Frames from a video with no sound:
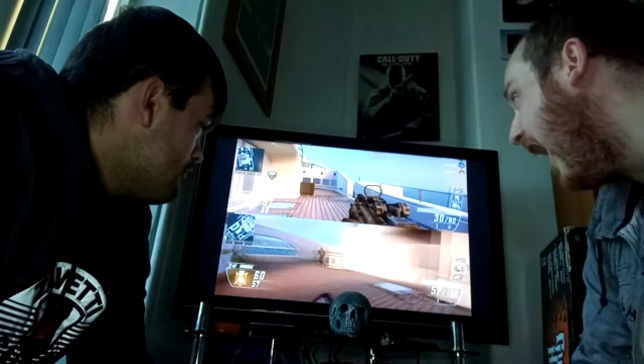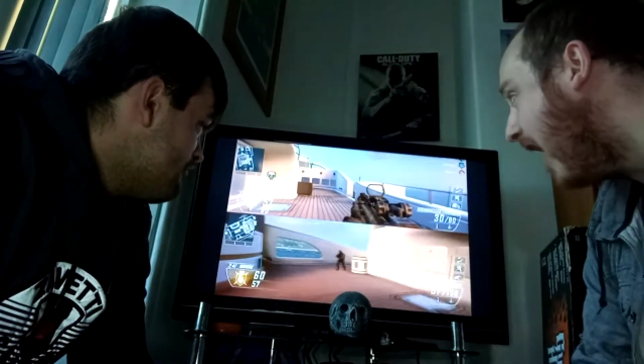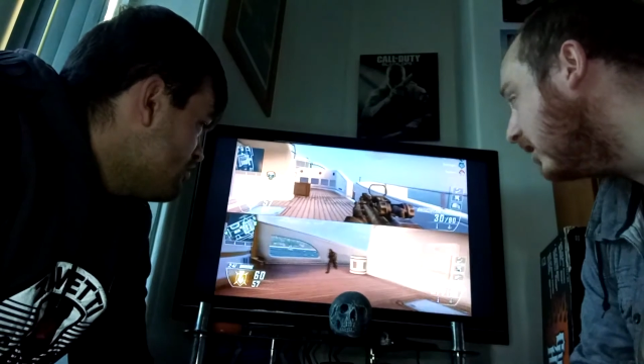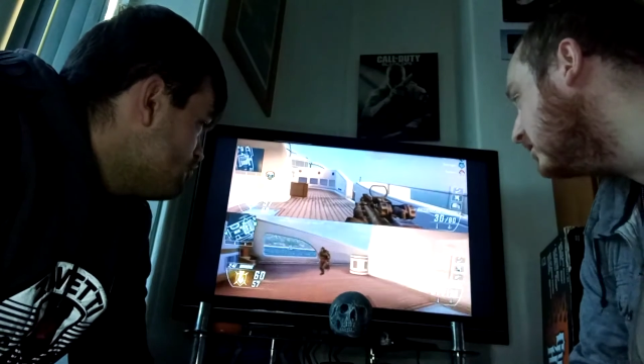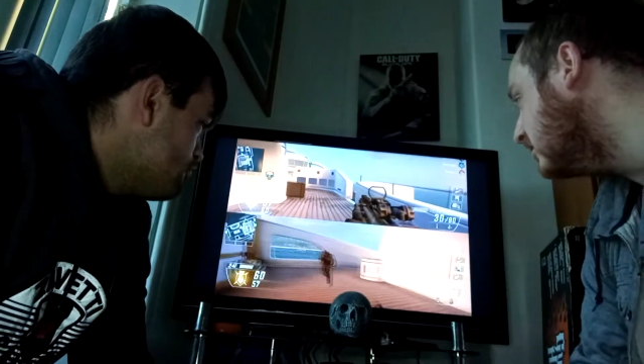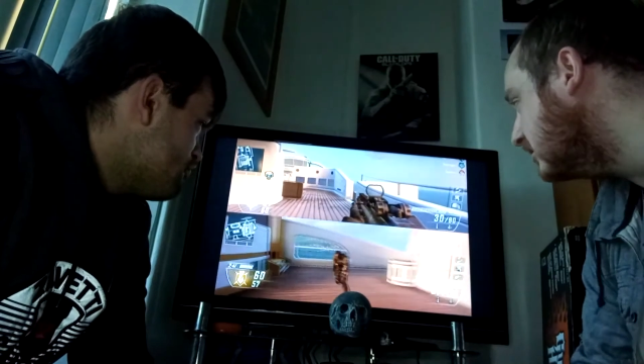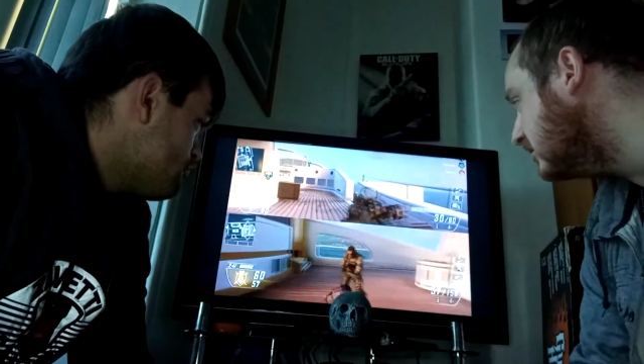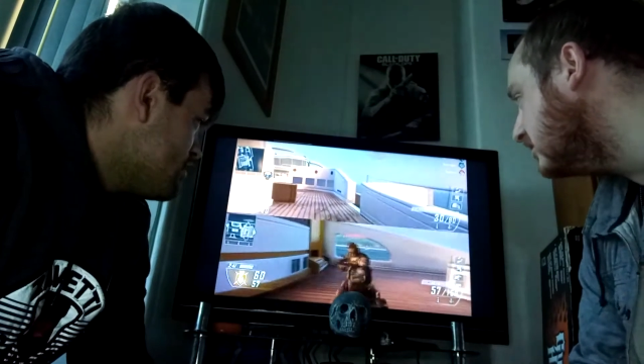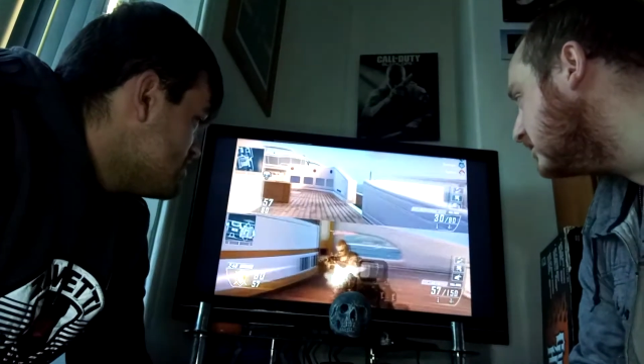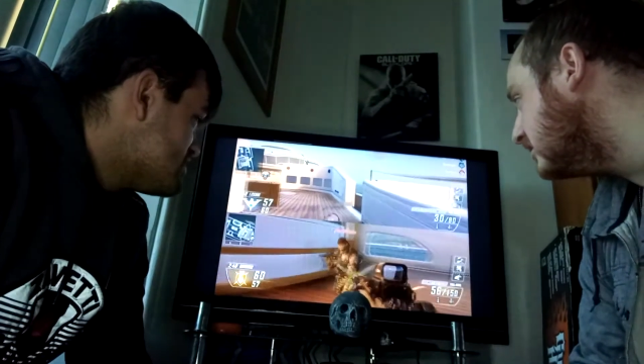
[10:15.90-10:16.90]
fans would
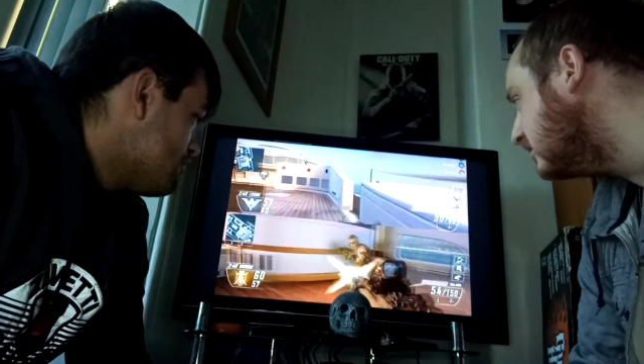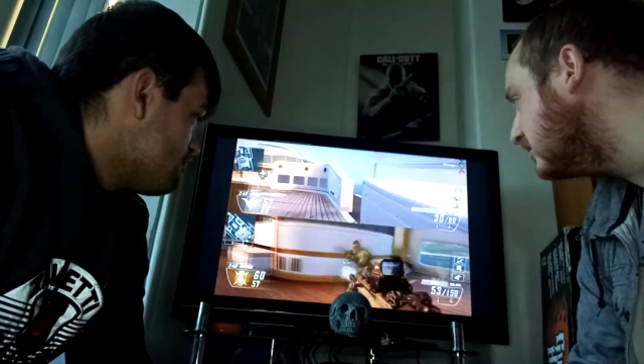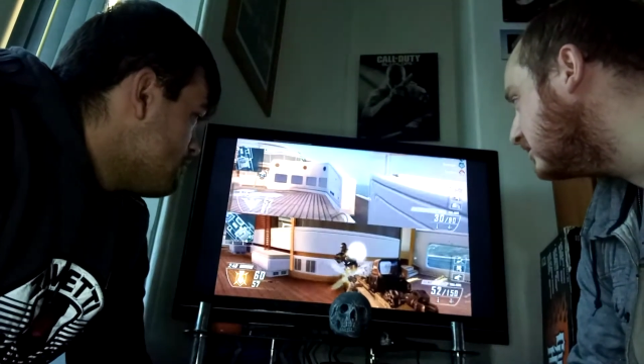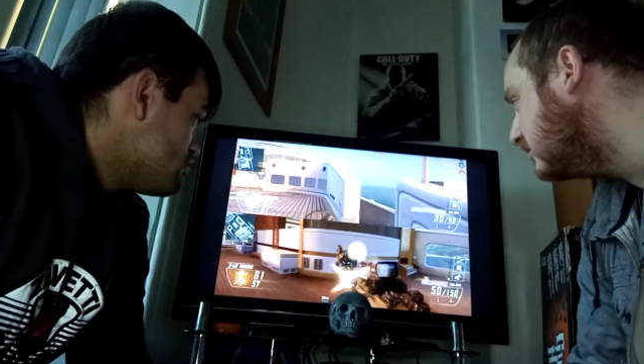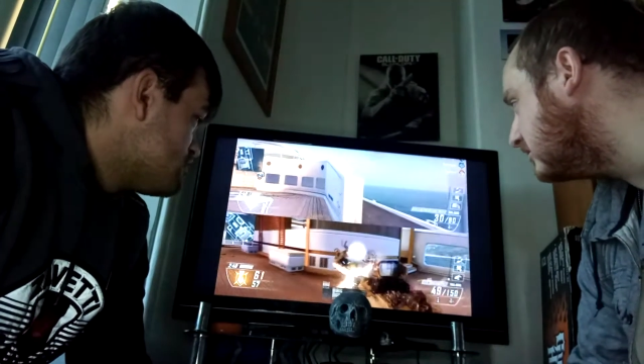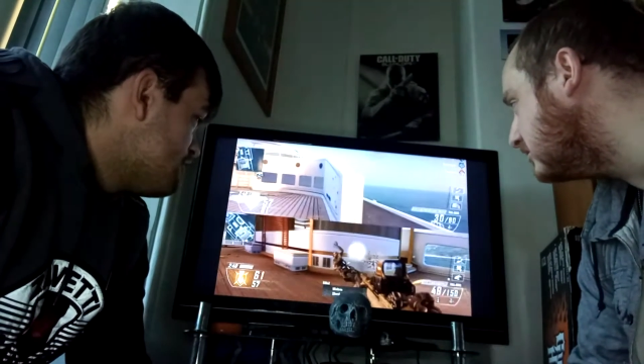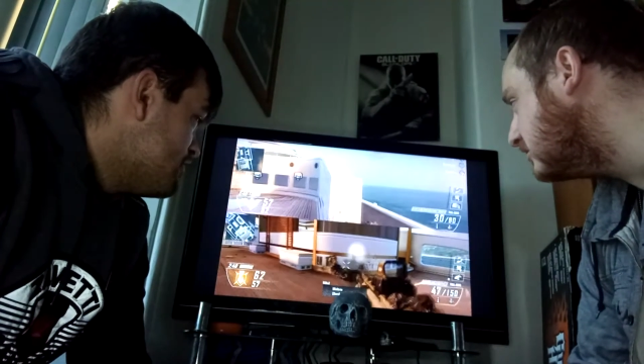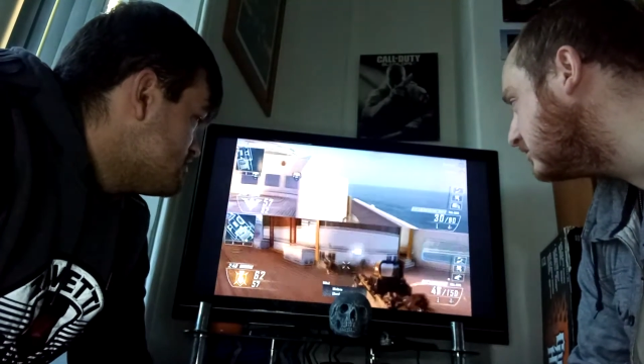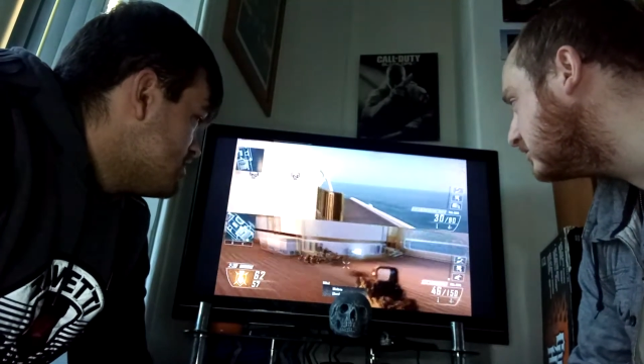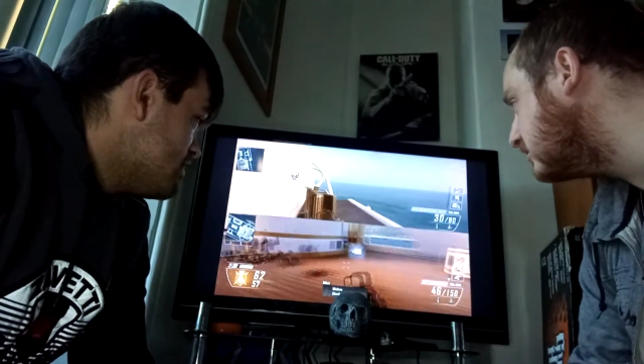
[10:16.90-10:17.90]
agree it sounds more
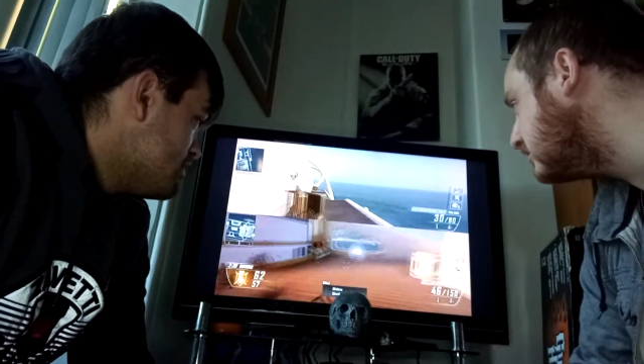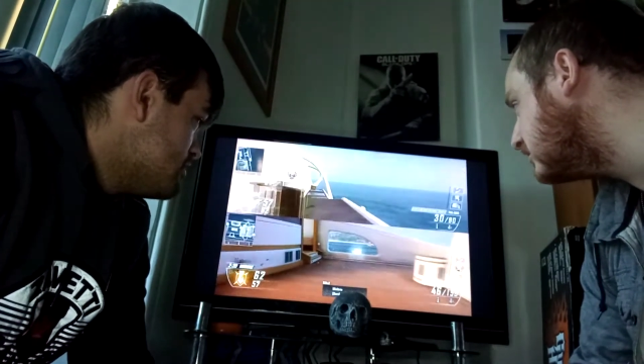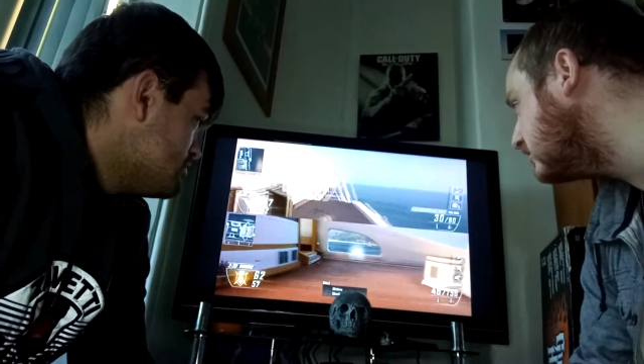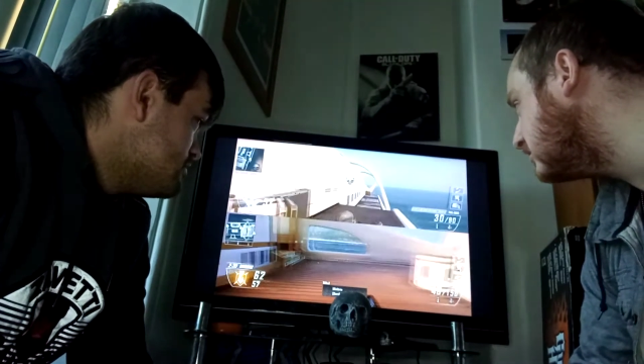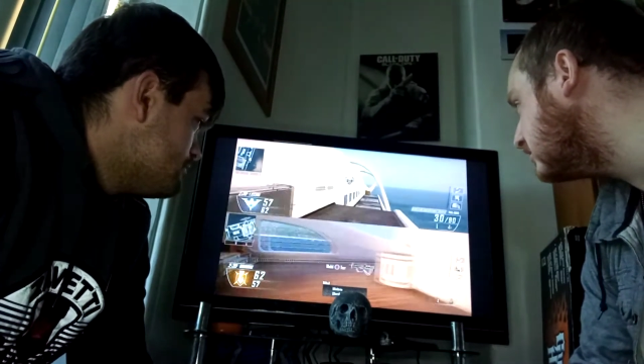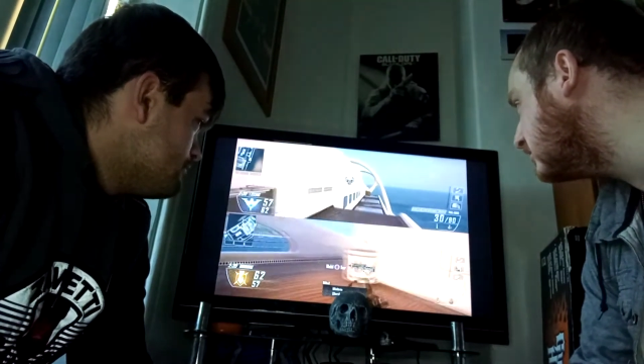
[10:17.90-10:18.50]
sophisticated